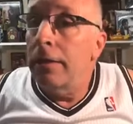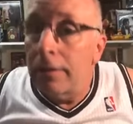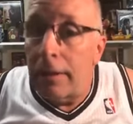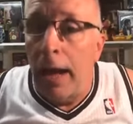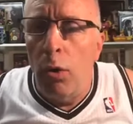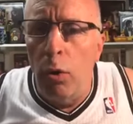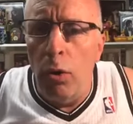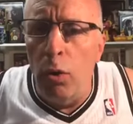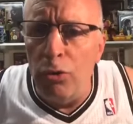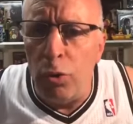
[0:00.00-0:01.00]
did. That, who,
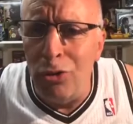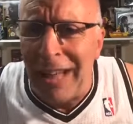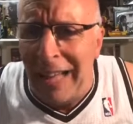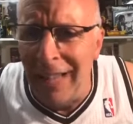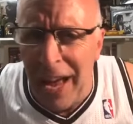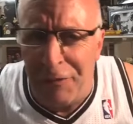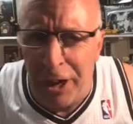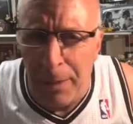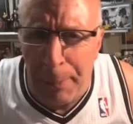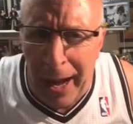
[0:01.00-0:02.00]
who, who's who's not laughing
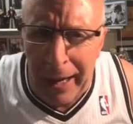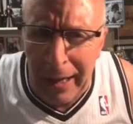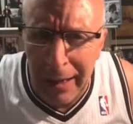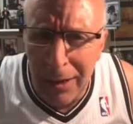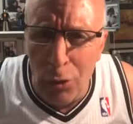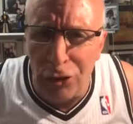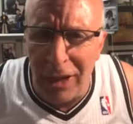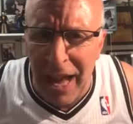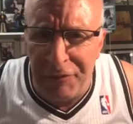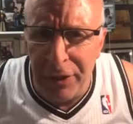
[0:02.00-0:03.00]
in the back? Who's I
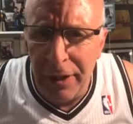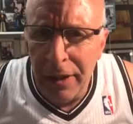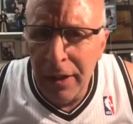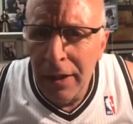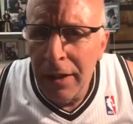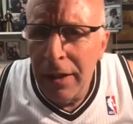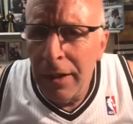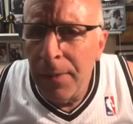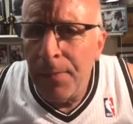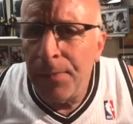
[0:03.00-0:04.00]
laughing? I didn't expect you
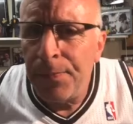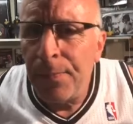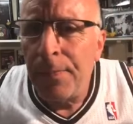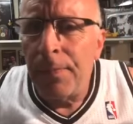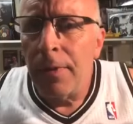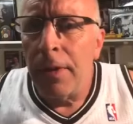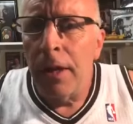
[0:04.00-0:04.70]
this soon.